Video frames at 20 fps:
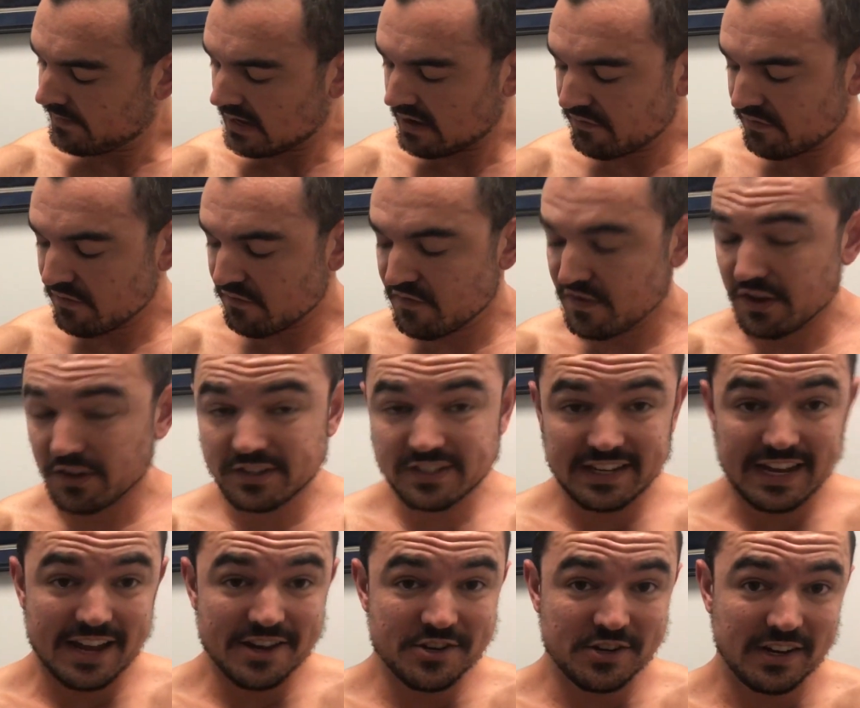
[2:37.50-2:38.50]
If it
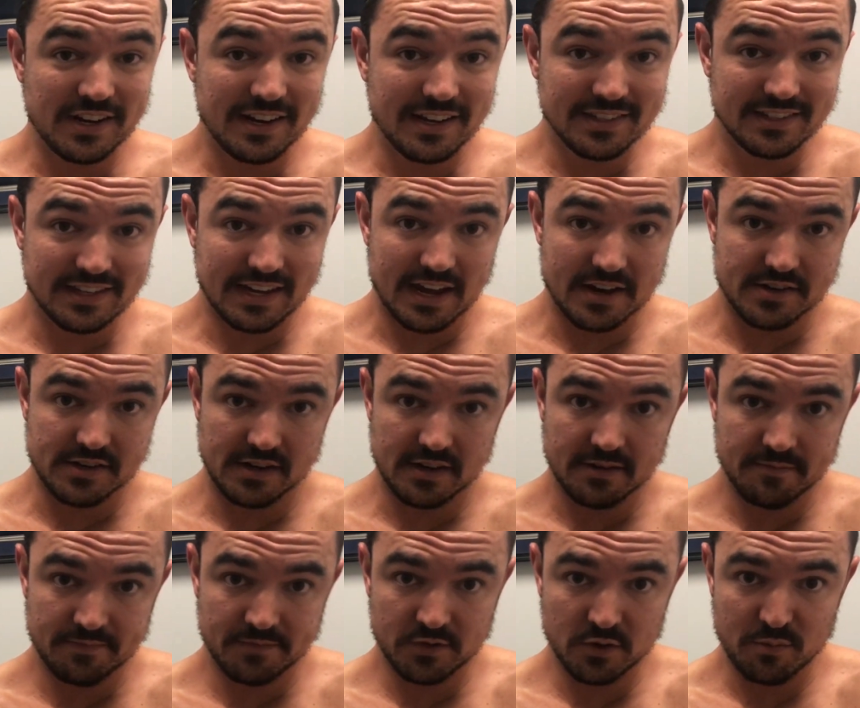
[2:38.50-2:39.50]
feels sketchy, it is
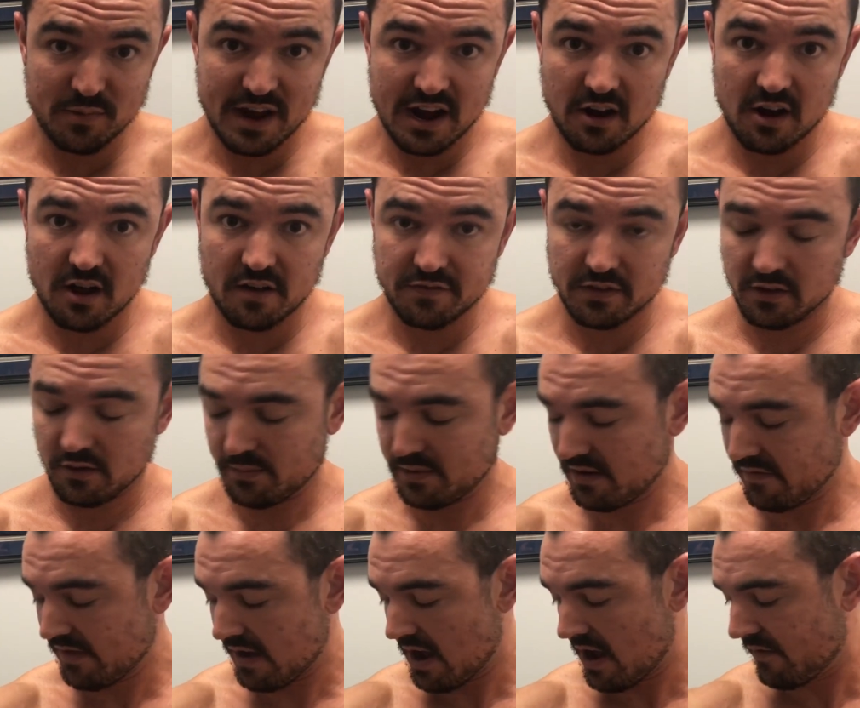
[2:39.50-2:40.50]
sketchy. So back off a little
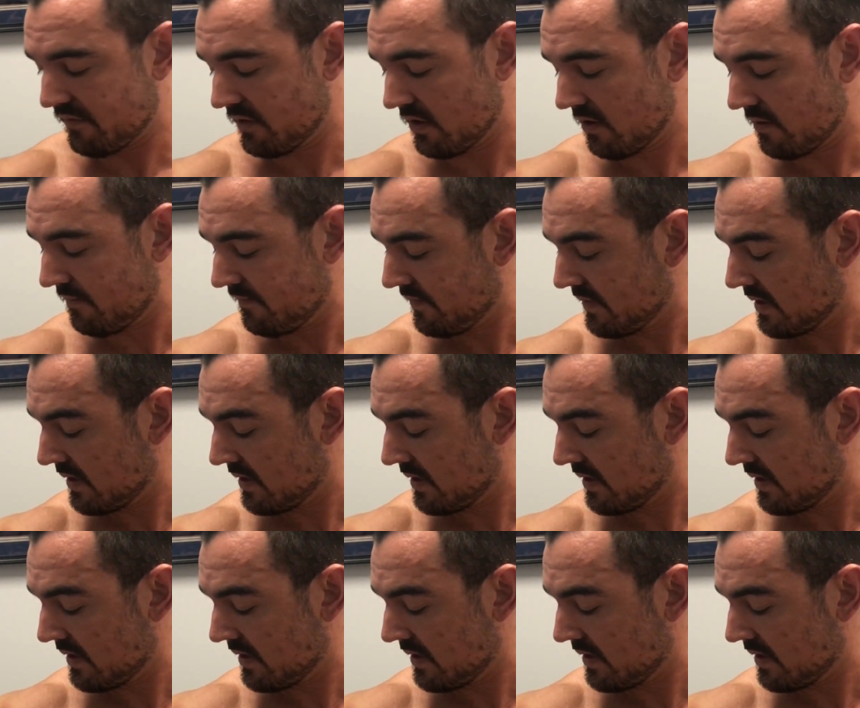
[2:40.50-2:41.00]
bit if you have to.